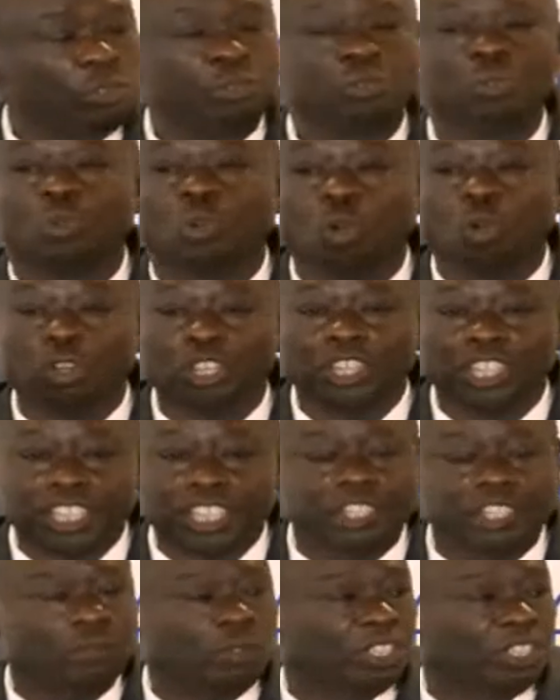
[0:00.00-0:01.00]
with you
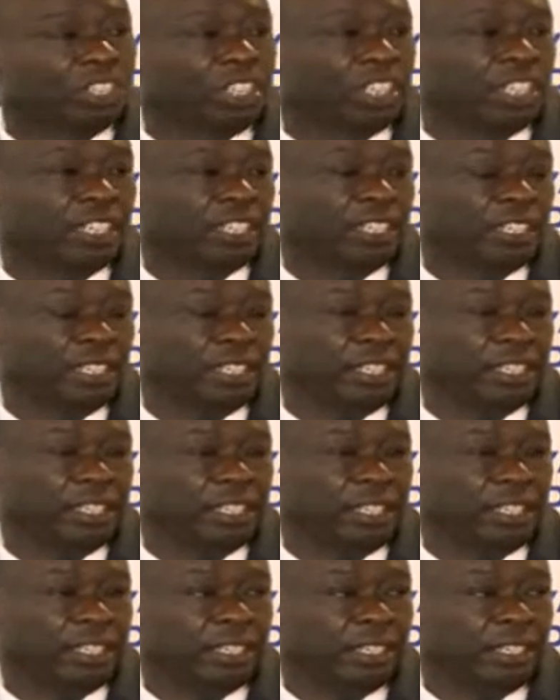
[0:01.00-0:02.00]
continuously.
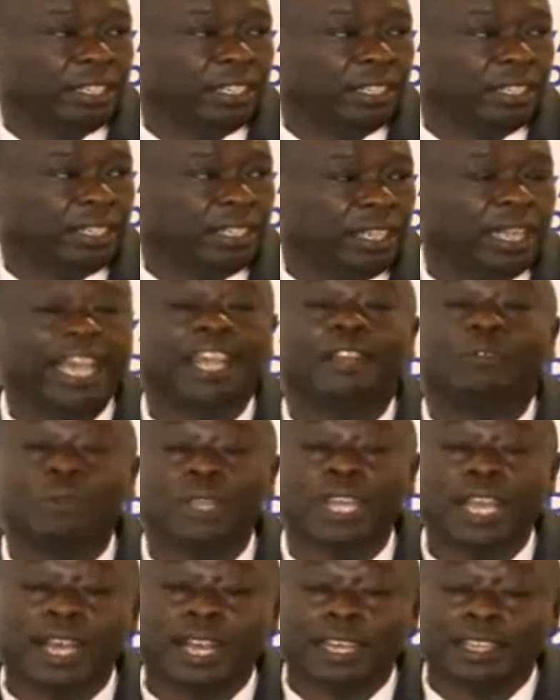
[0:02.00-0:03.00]

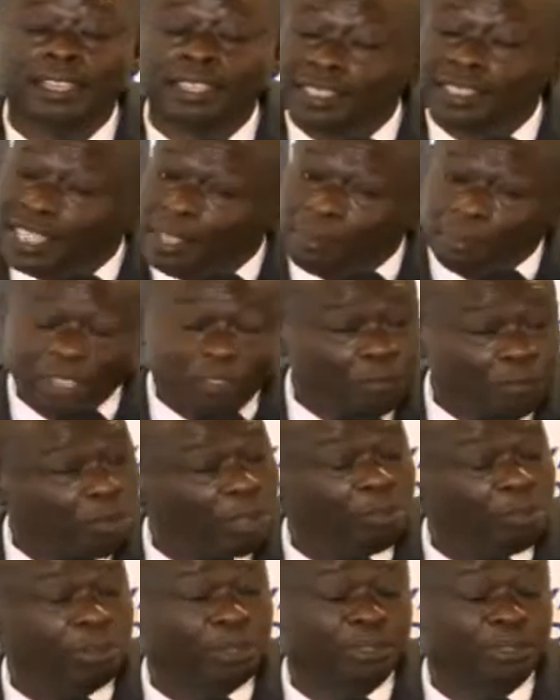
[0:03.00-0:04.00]
And we are
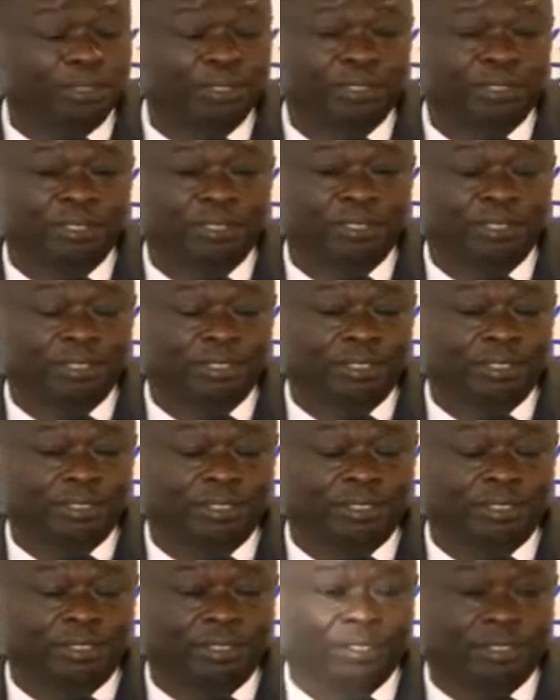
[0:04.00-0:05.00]
receptive people.
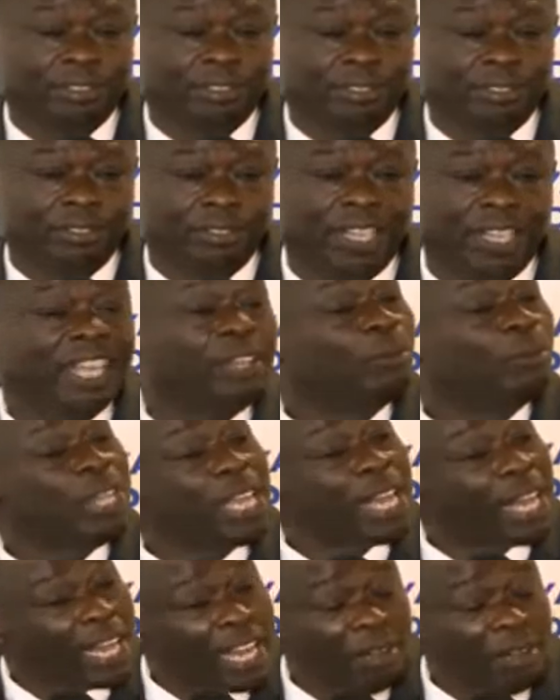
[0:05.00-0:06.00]
And
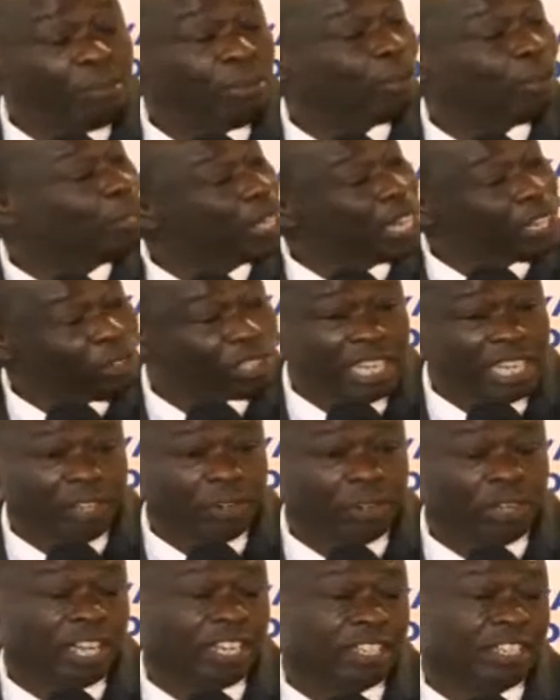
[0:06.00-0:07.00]
we are humble, we are
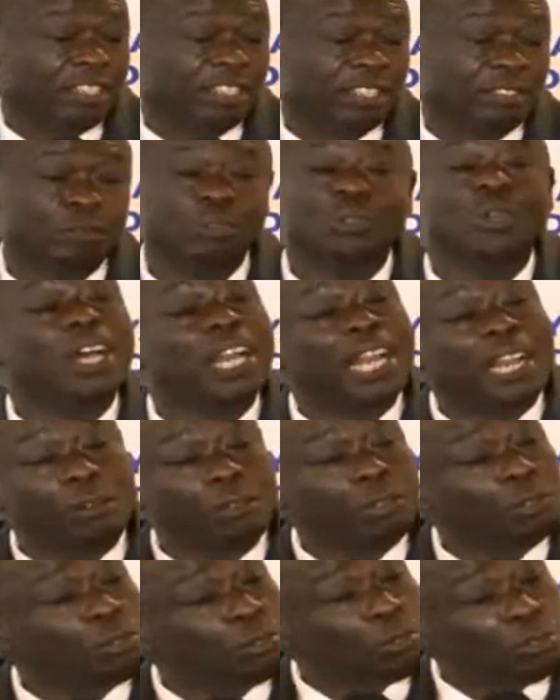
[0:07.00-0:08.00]
not arrogant. We will
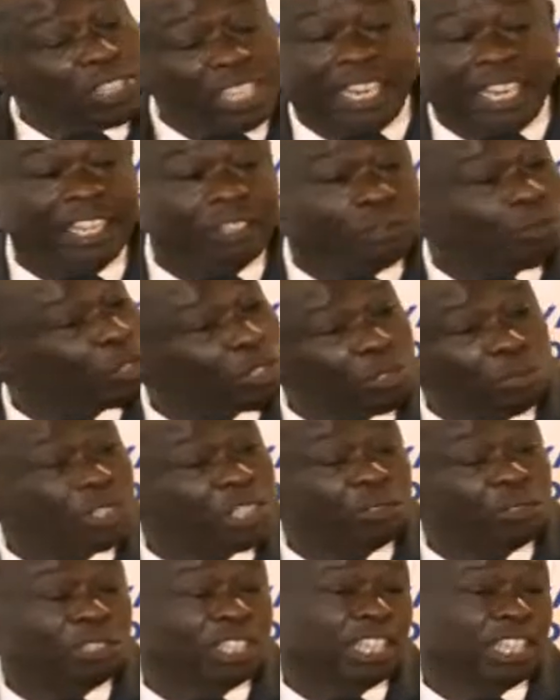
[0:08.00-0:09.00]
allow you to tell us what
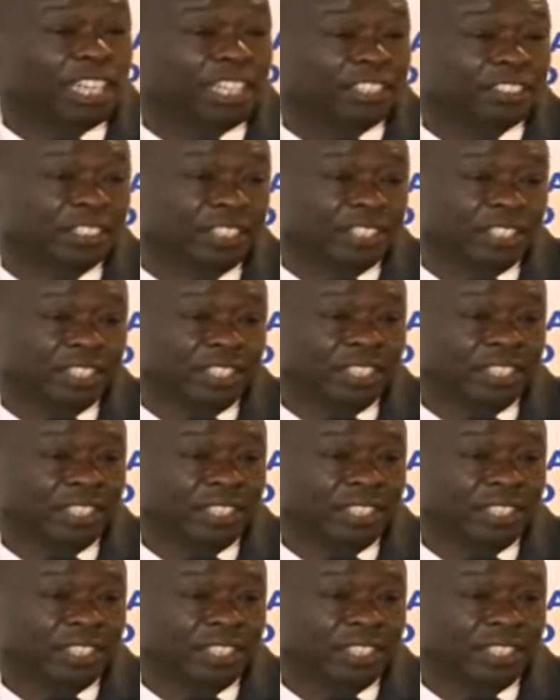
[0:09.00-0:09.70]
you need to tell us.